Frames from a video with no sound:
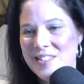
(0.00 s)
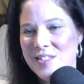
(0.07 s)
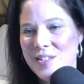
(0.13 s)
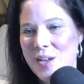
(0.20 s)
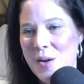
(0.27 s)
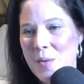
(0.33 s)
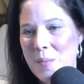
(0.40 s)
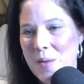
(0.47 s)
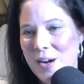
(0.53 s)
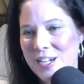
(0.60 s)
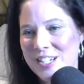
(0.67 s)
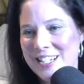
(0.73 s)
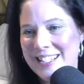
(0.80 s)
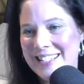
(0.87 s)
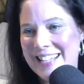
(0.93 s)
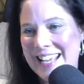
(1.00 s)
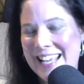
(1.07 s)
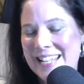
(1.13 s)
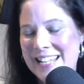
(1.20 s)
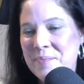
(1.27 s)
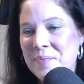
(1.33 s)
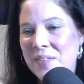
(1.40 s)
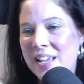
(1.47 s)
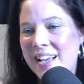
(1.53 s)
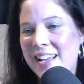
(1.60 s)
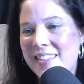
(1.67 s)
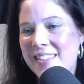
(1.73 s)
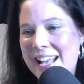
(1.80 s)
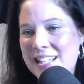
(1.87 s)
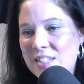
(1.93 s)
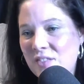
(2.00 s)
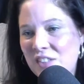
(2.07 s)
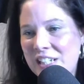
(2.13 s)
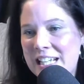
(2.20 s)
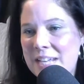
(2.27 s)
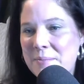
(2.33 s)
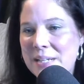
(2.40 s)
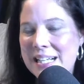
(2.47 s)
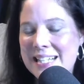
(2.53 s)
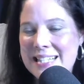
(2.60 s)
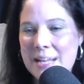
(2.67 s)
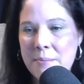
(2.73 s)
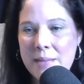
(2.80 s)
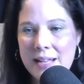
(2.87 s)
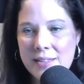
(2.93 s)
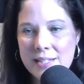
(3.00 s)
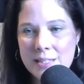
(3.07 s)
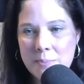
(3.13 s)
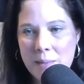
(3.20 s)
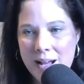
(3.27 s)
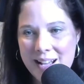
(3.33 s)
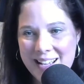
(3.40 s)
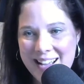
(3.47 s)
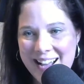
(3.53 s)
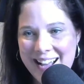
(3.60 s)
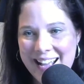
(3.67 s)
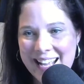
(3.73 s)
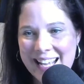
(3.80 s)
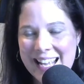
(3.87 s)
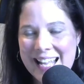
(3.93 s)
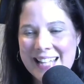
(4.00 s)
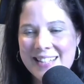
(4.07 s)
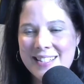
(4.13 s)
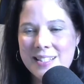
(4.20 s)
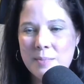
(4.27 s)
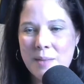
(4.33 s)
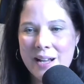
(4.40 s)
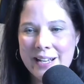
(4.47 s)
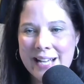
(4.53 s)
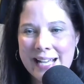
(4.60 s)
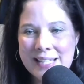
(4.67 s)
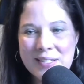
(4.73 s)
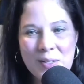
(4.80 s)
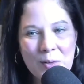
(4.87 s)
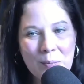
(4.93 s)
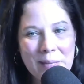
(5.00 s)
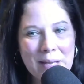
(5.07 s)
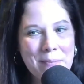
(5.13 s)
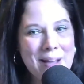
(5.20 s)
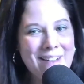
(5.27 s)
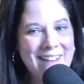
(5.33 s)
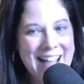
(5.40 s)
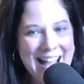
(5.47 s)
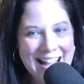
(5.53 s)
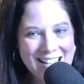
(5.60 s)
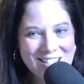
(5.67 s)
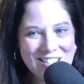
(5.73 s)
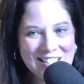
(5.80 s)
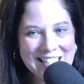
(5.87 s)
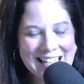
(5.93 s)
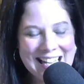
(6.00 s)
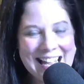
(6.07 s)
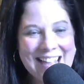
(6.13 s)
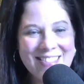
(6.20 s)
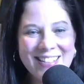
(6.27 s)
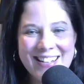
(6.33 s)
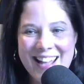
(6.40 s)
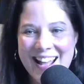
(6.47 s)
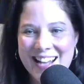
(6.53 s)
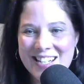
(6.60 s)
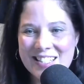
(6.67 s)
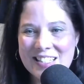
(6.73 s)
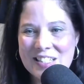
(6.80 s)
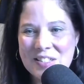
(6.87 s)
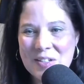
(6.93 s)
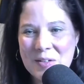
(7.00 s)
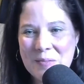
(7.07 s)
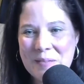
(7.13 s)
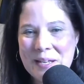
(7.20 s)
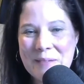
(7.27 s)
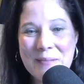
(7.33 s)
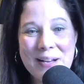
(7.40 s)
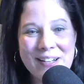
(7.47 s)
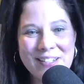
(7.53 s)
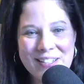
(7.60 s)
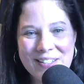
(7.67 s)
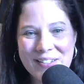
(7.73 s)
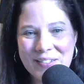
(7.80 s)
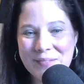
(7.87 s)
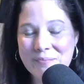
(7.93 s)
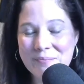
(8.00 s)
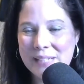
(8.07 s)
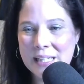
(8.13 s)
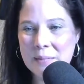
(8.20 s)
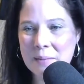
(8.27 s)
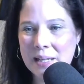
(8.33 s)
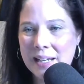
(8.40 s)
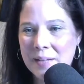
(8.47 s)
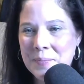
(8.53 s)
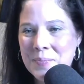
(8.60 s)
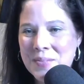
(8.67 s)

So Marcia said, that's funny because I met the spa guy and the spa guy told me about Ashley and then Ashley told me about you, meaning me.